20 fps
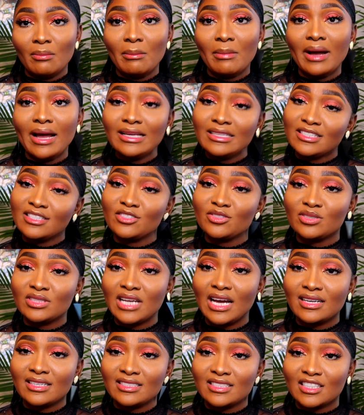My sister's
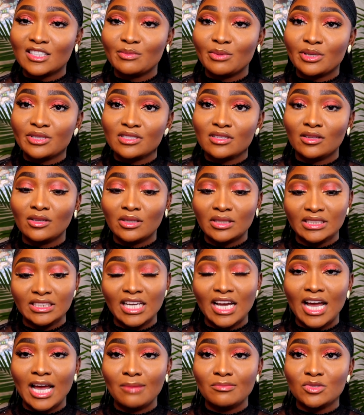had this experience a lot of
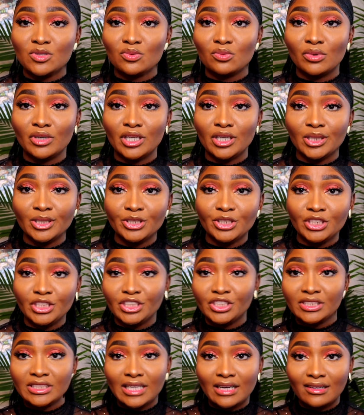times where she
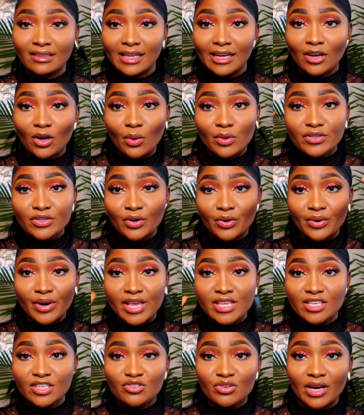just kind of like goes
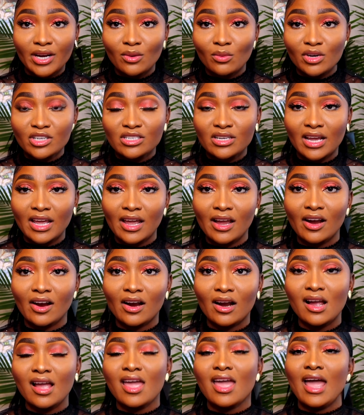crazy trying to wash her
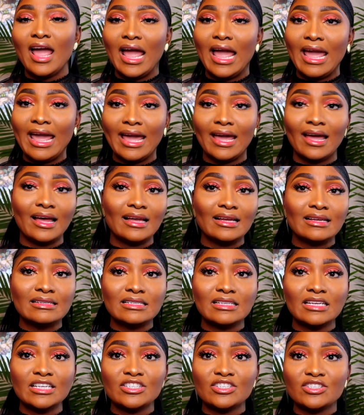hair,
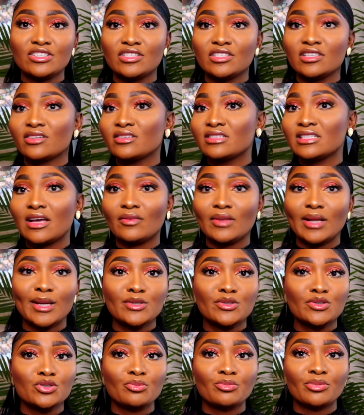and it just turns out like
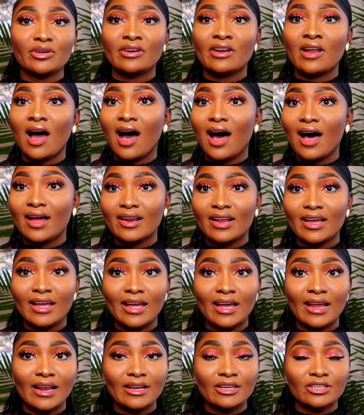super knotted,
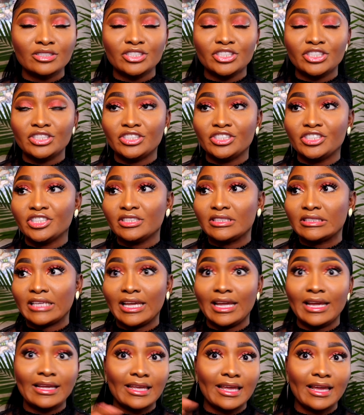and she just
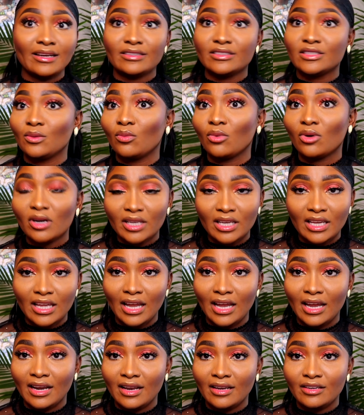can't get it to work
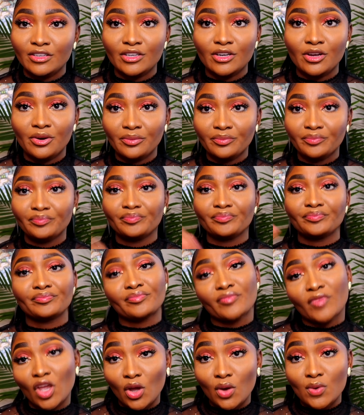again, and you know,
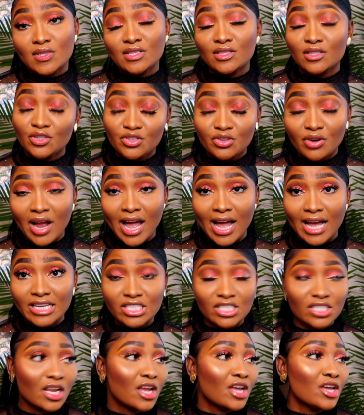goes in the
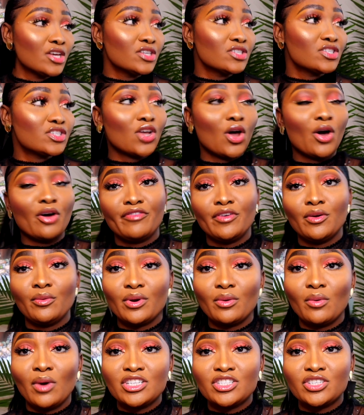trash. So if you
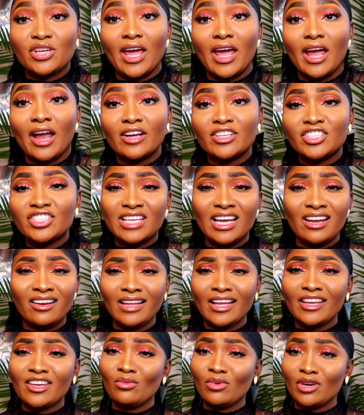want to wash your hair, just kind of
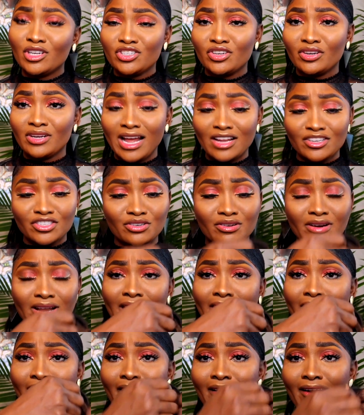like you wash your natural
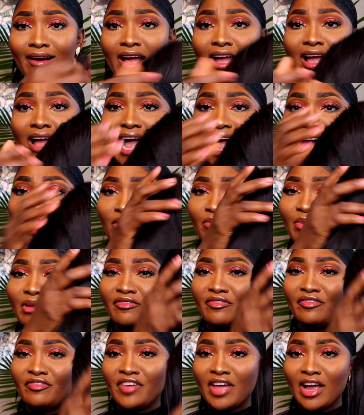hair, I would be
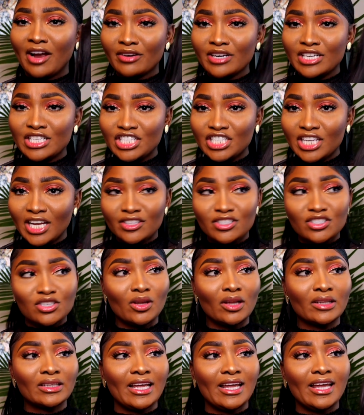very
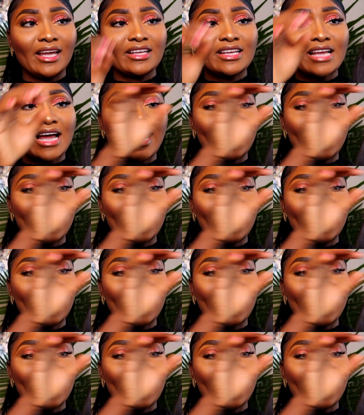gentle on it.